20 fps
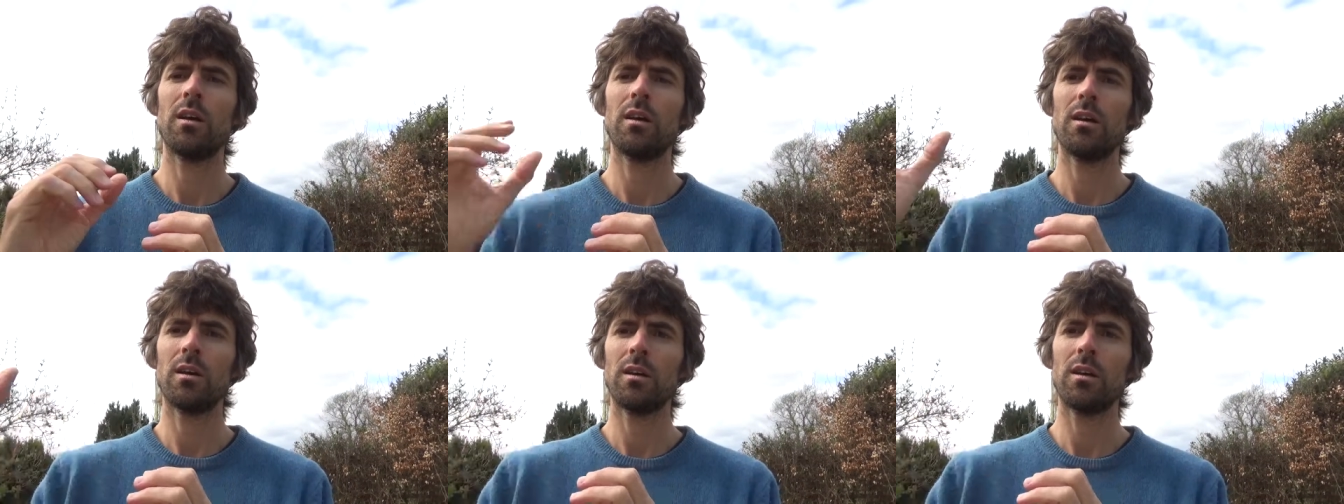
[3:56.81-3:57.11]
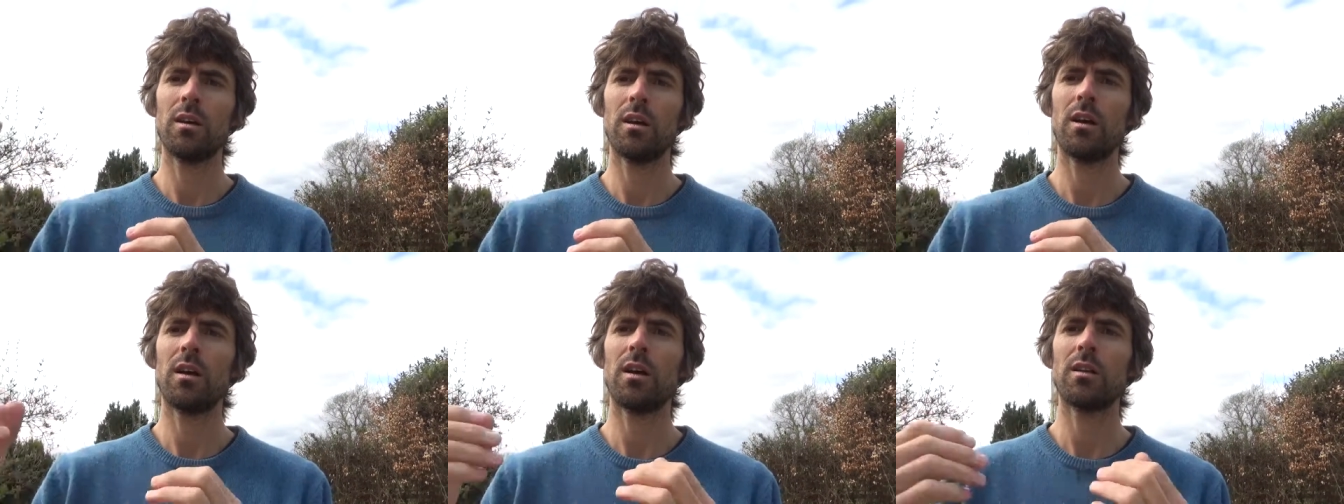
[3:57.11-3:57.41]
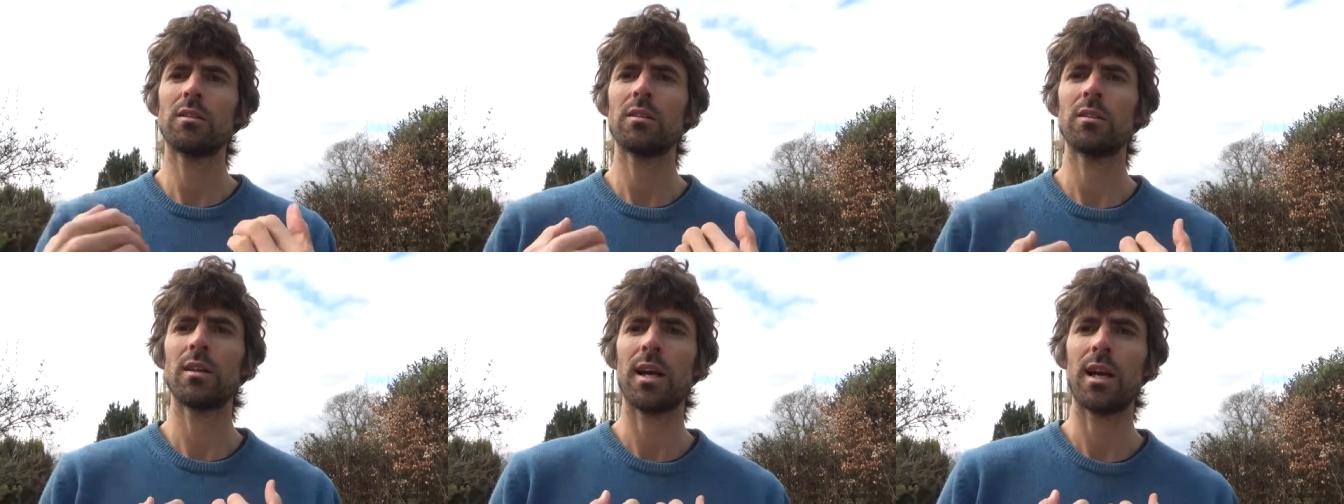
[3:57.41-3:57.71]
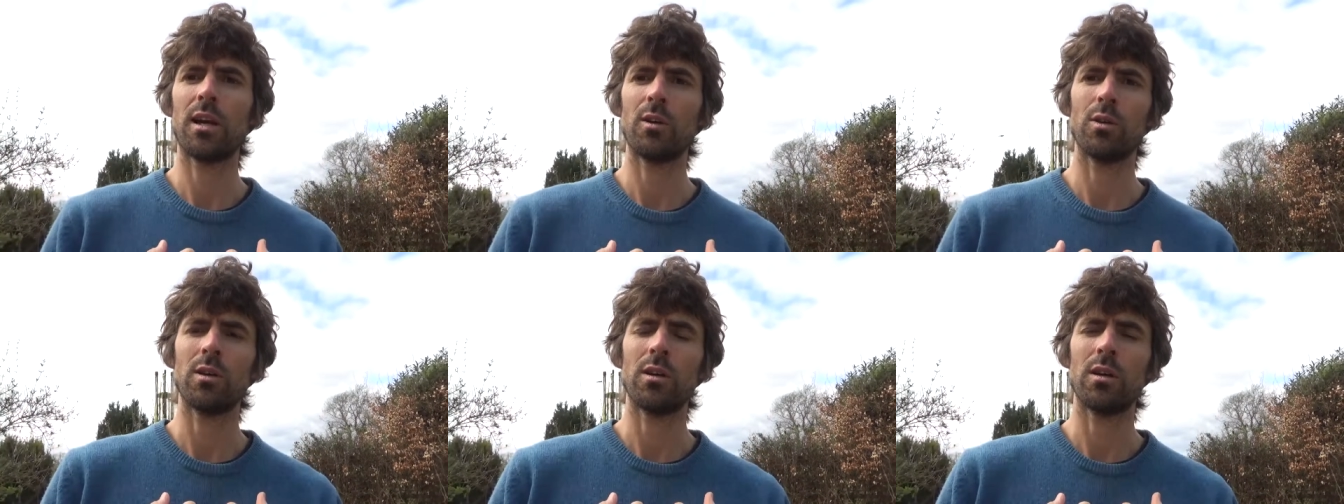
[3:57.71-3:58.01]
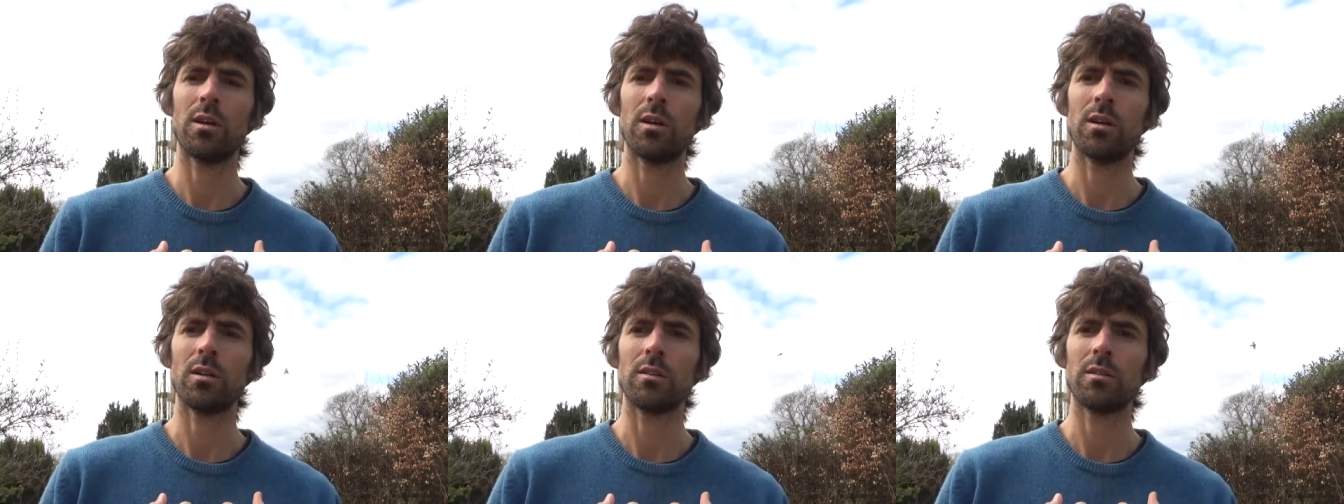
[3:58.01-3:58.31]
her heart and our
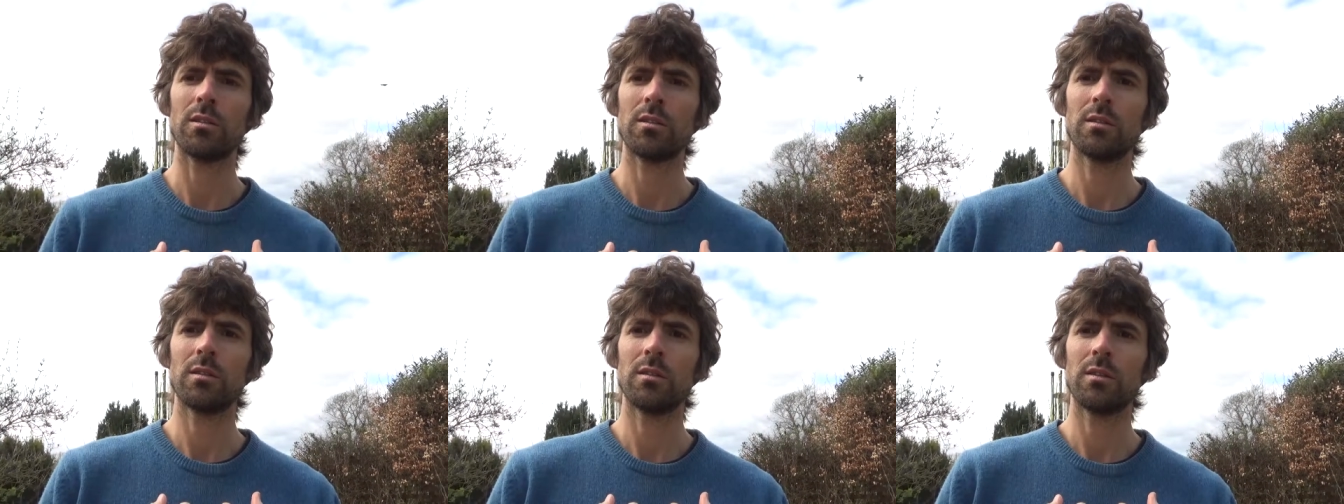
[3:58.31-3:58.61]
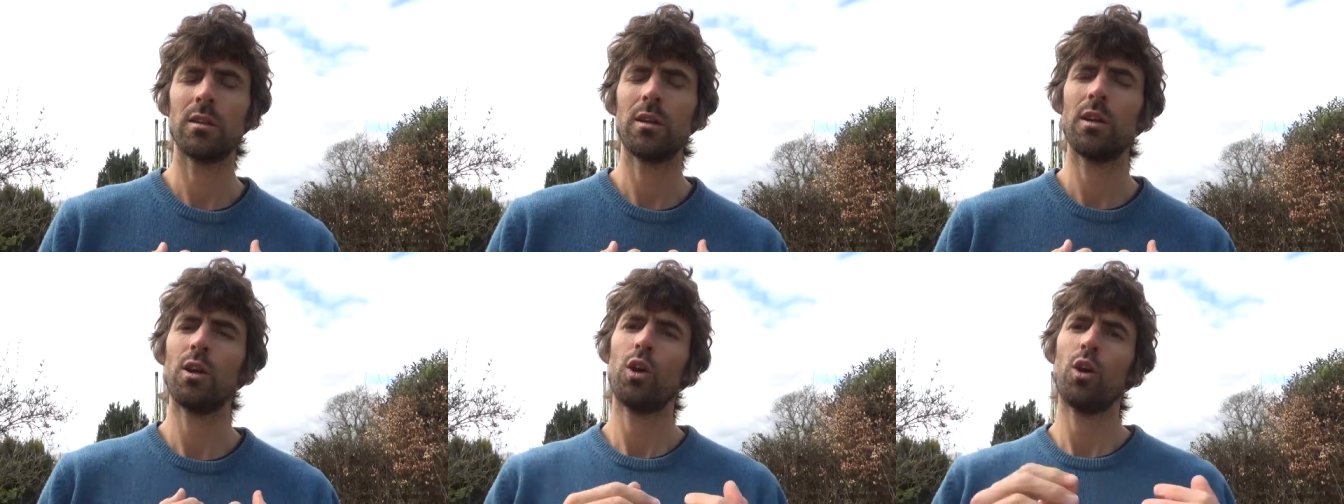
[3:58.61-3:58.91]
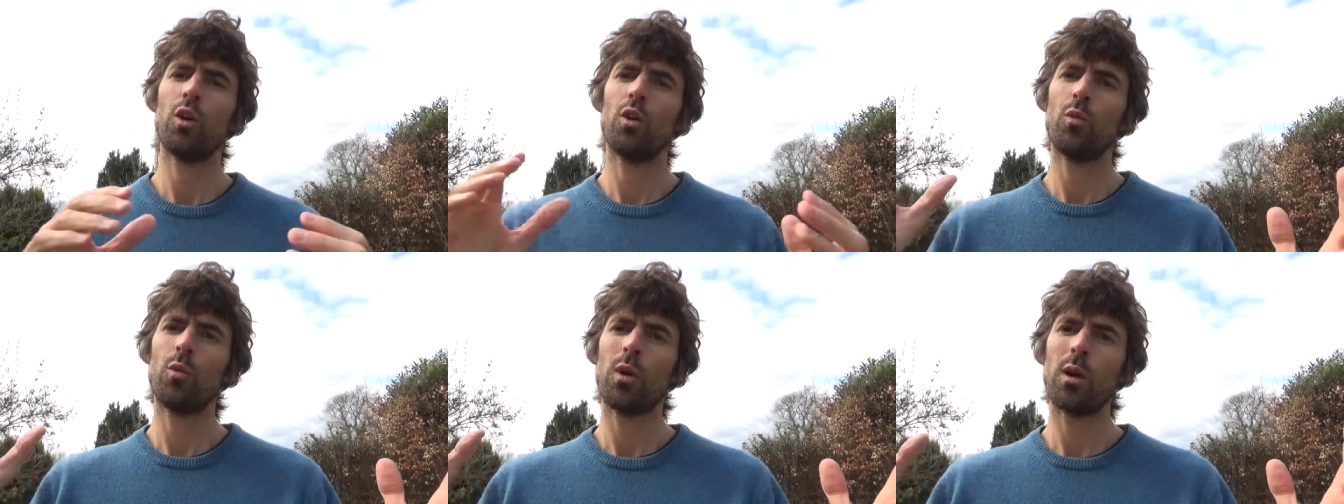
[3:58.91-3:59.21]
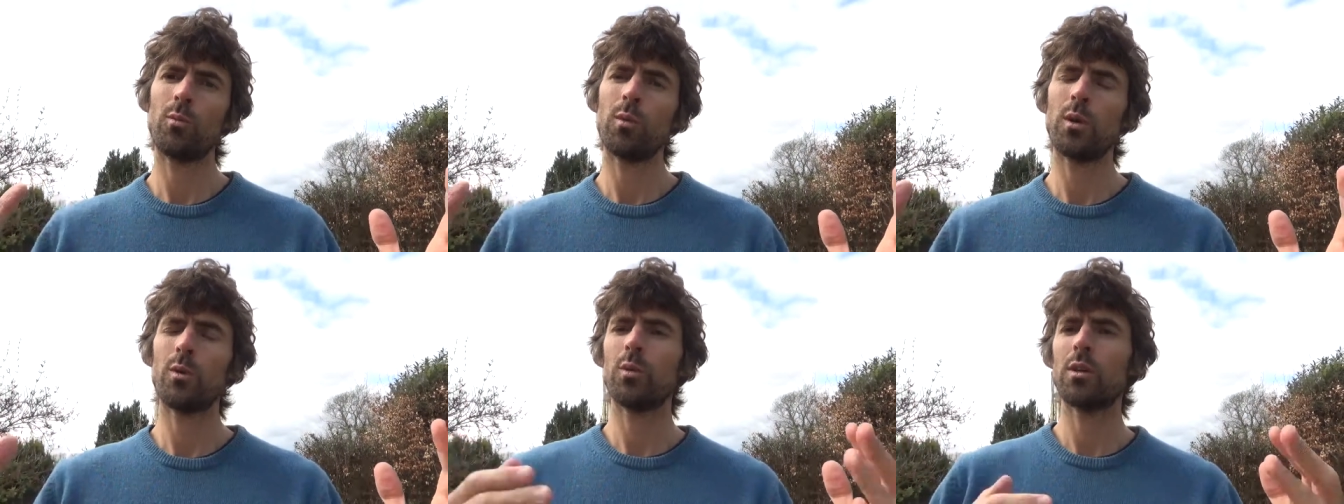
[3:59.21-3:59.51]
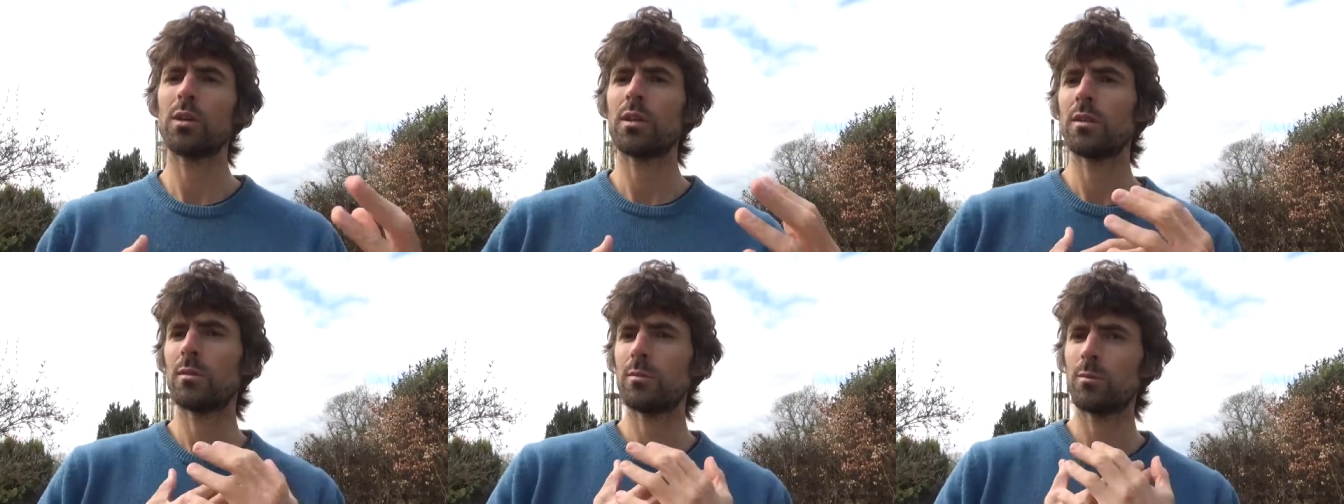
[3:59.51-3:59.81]
heart when we
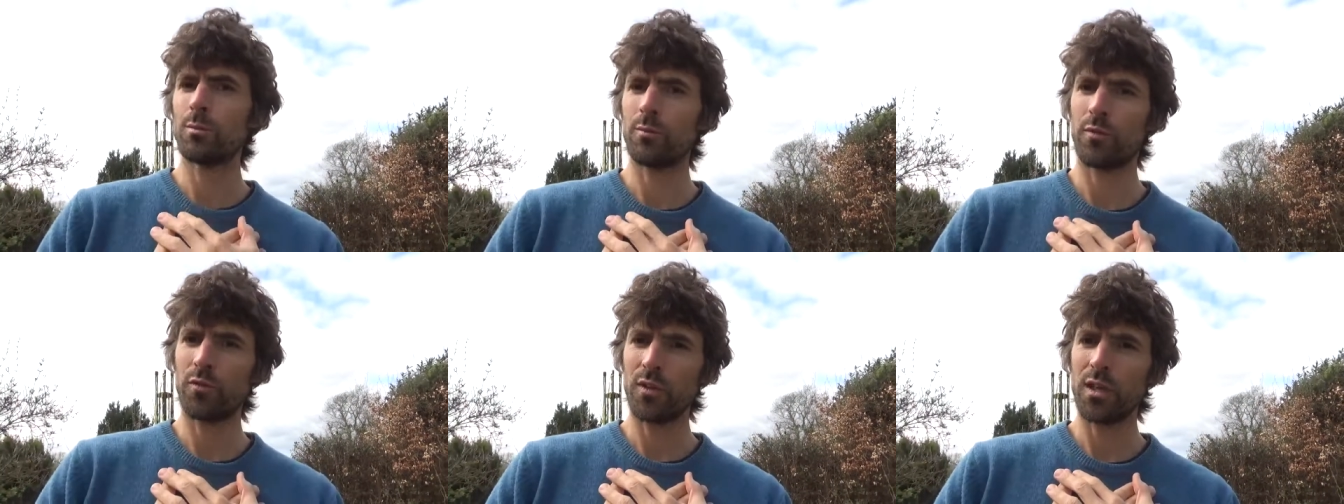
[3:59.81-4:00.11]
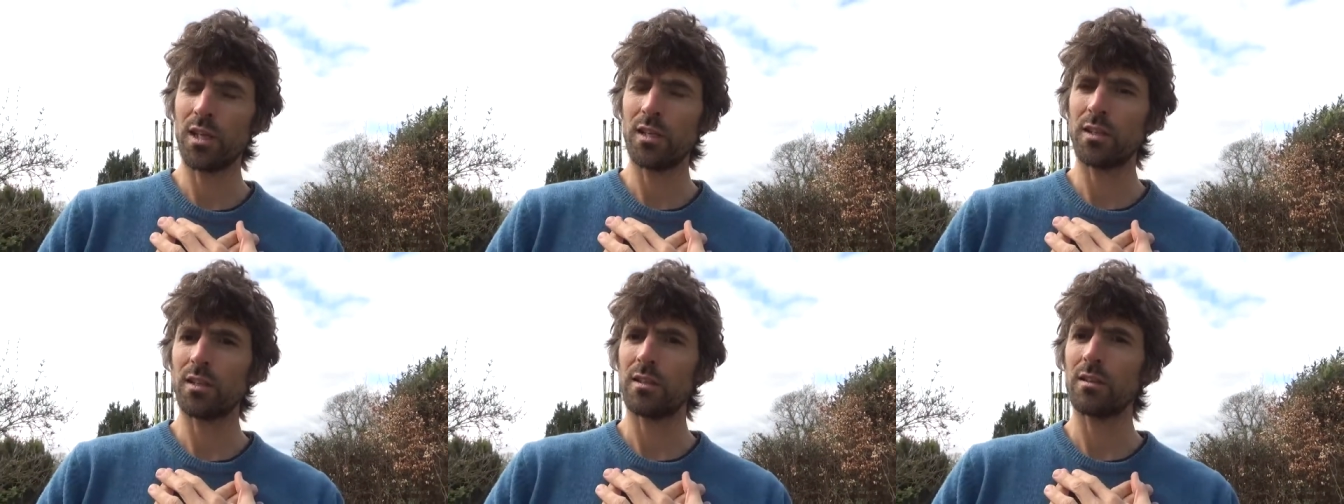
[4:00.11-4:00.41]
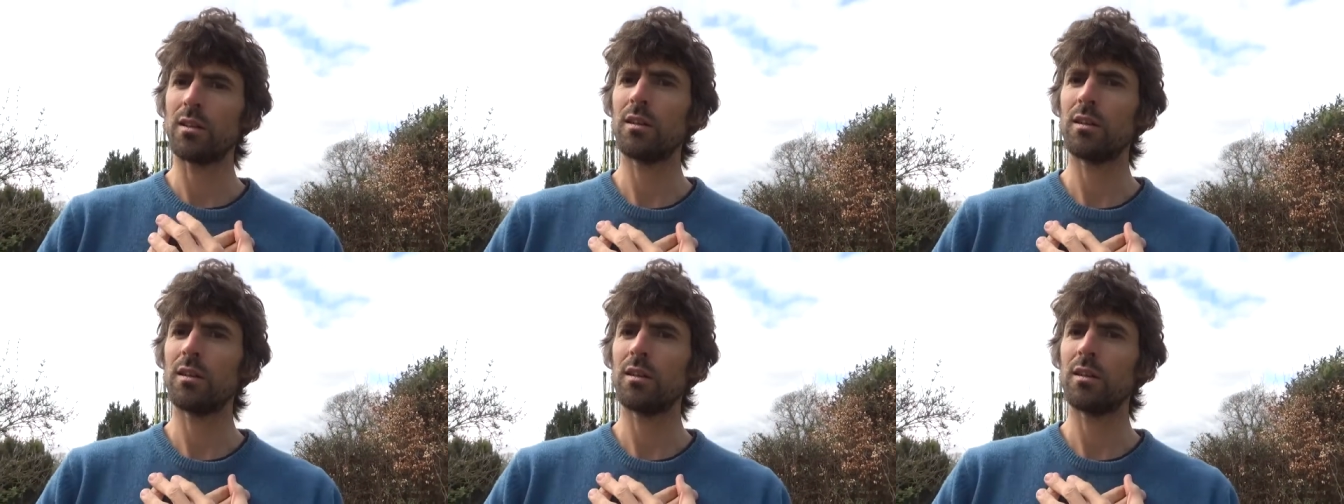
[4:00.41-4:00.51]
were feeding